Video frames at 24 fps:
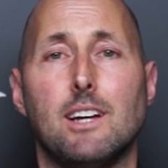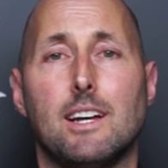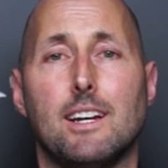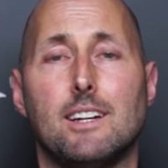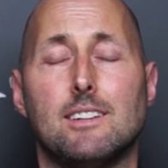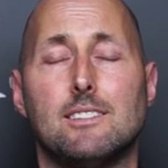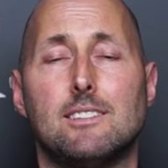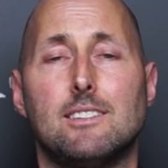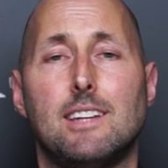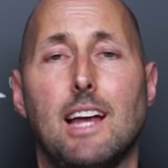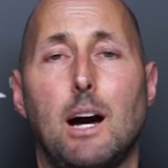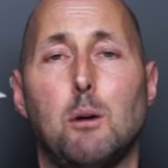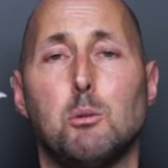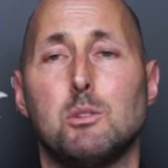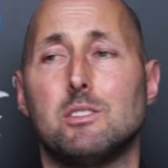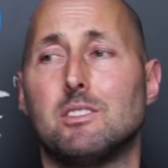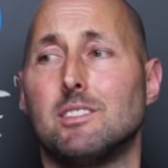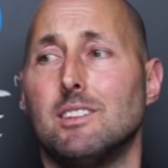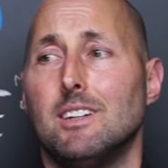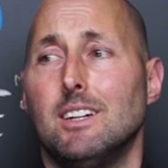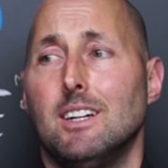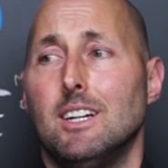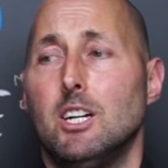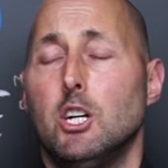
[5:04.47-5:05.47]
said, it's, that
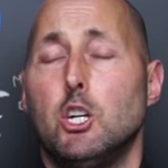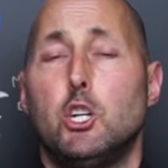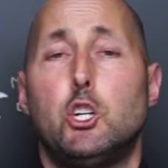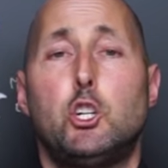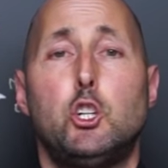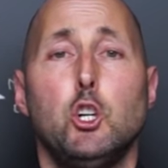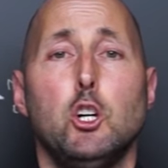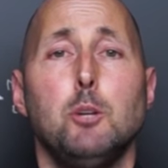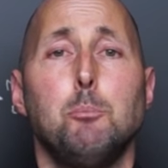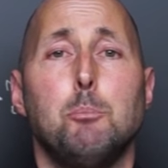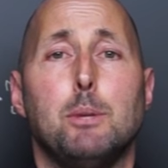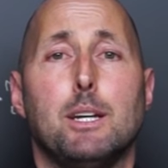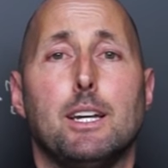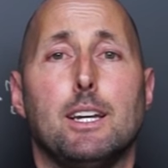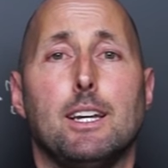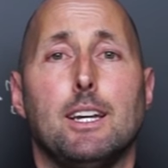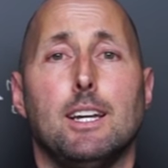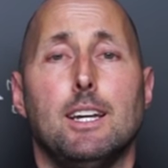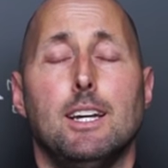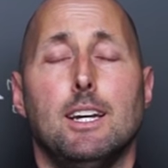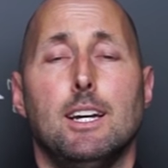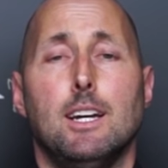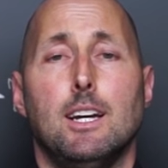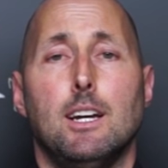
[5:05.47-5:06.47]
was should
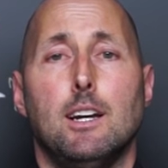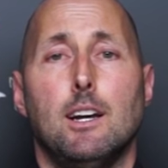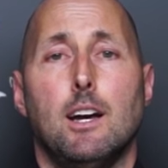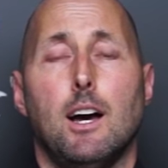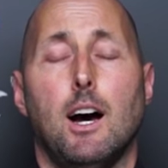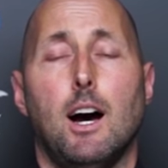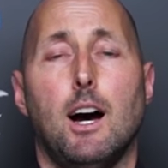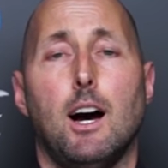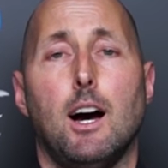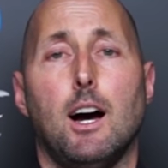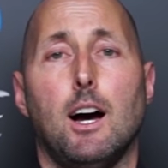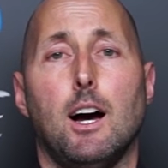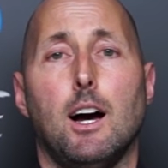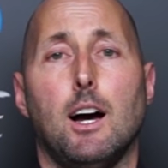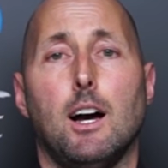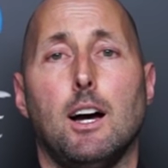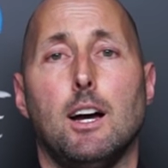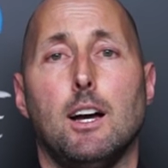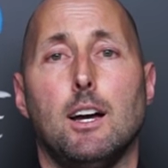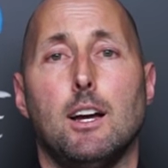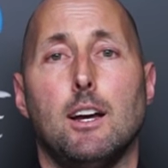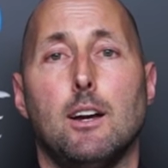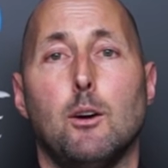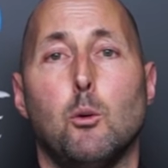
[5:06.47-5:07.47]
be
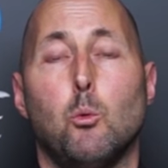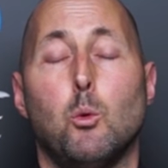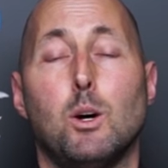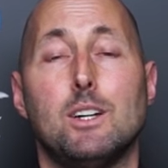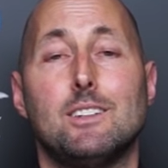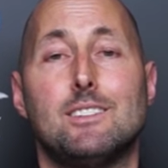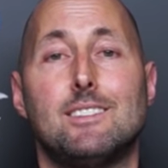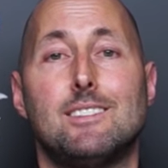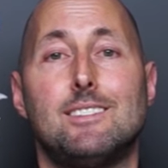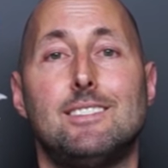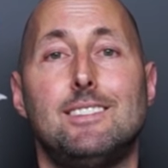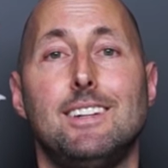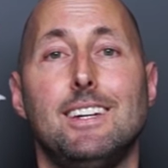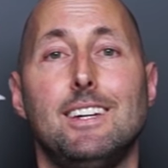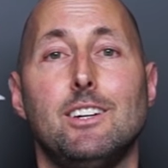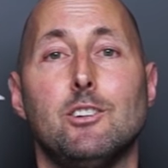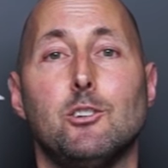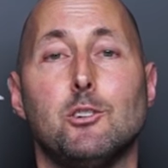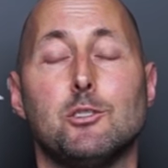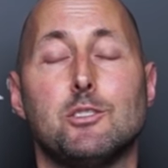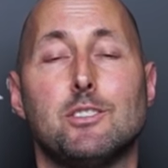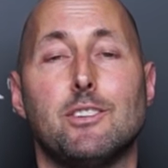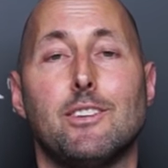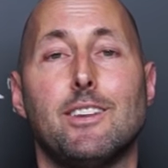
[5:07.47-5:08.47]
uh, what
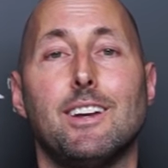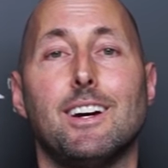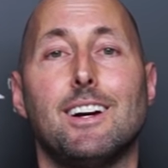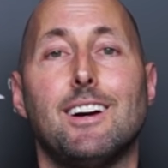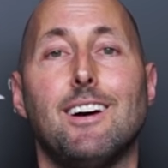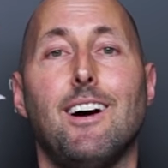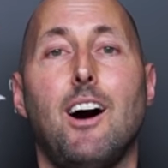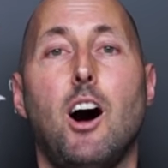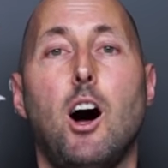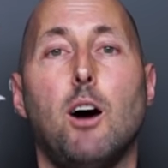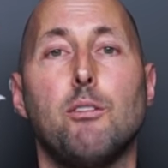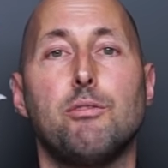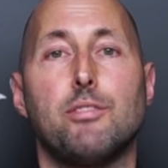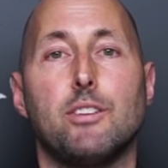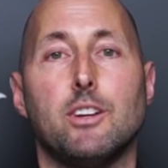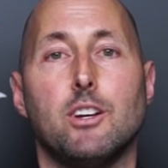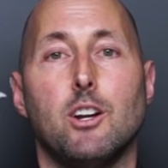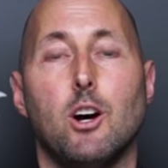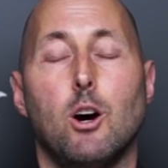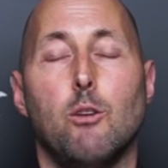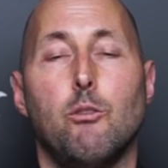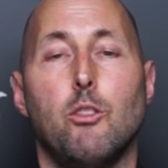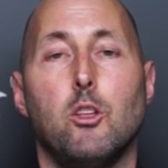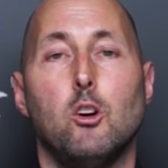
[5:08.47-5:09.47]
seals the
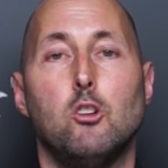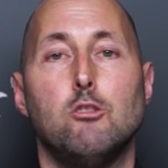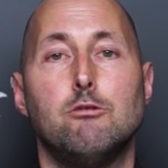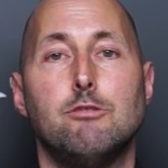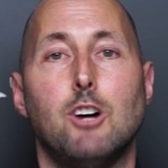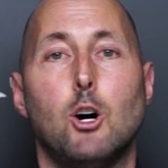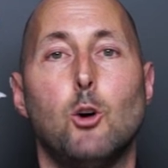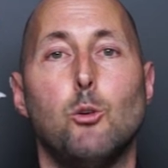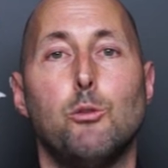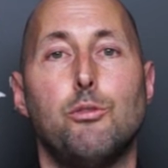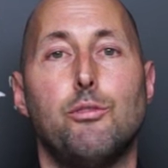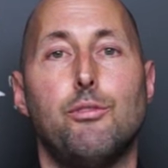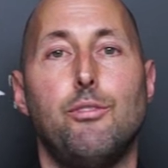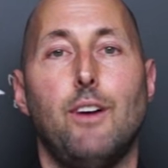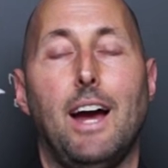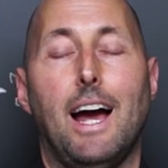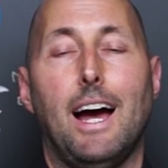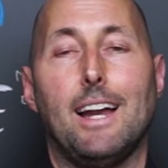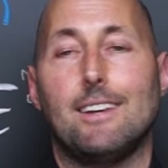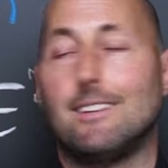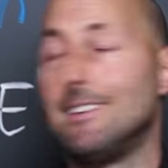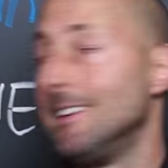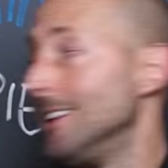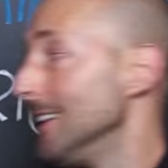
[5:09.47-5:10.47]
coffin of the
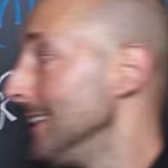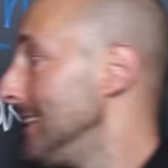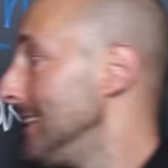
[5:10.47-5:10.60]
low-fat